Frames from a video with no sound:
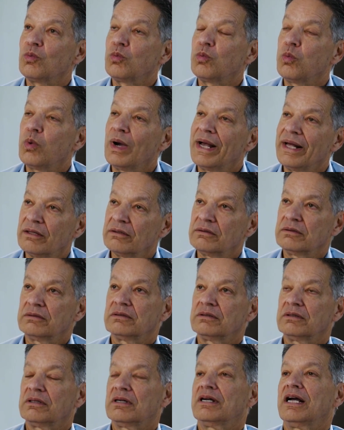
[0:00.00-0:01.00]
Well,
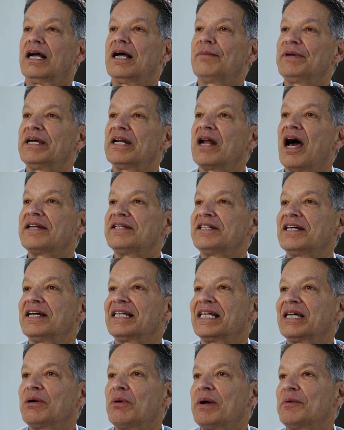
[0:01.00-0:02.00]
I mean,
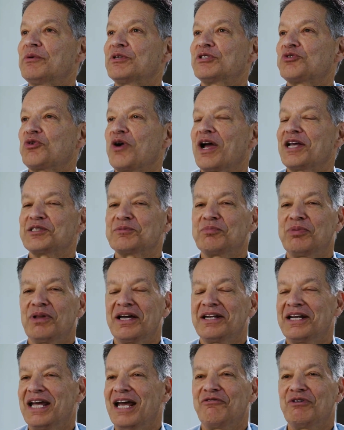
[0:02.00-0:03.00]
ideally we would
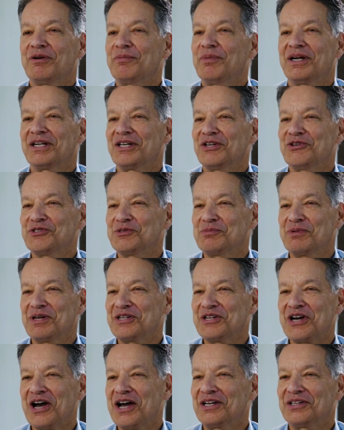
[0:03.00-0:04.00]
transplant everybody who's being
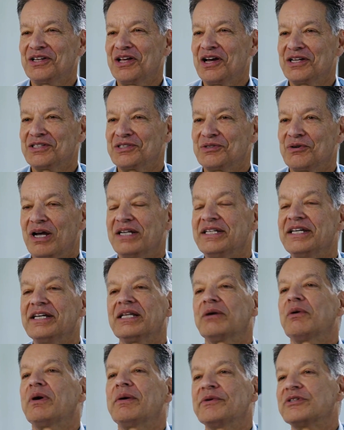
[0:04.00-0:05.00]
dialyzed.
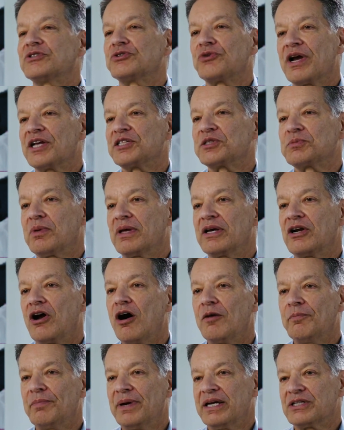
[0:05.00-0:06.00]
Ideally we would transplant
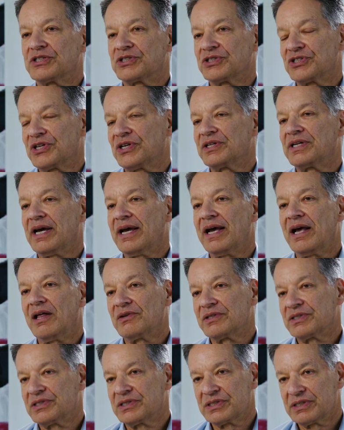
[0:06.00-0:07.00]
all patients on
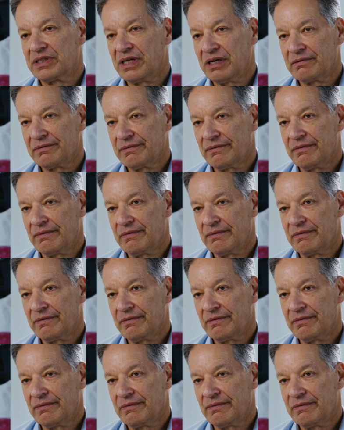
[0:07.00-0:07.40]
dialysis now.